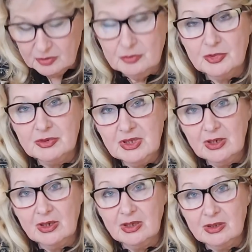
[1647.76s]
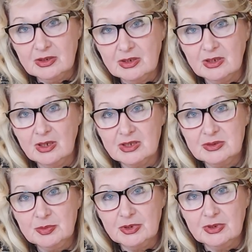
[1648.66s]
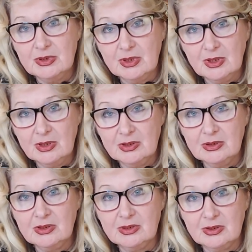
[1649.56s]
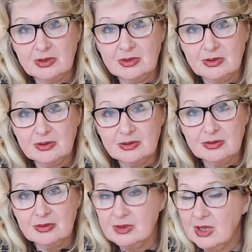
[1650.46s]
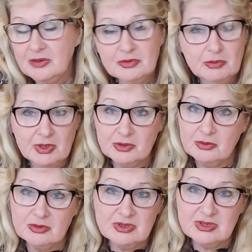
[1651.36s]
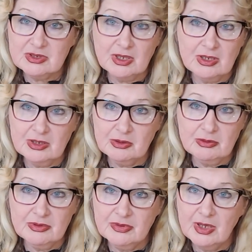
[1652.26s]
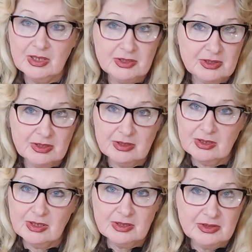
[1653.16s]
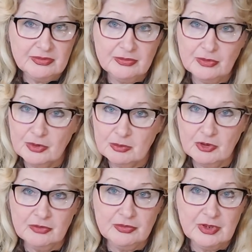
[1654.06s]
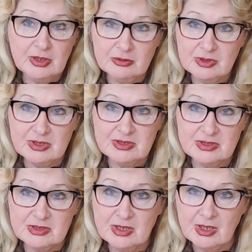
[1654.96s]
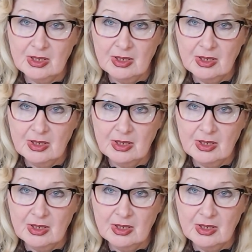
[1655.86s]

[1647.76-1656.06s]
to Maria and her husband and everyone who is struggling with any form of illness.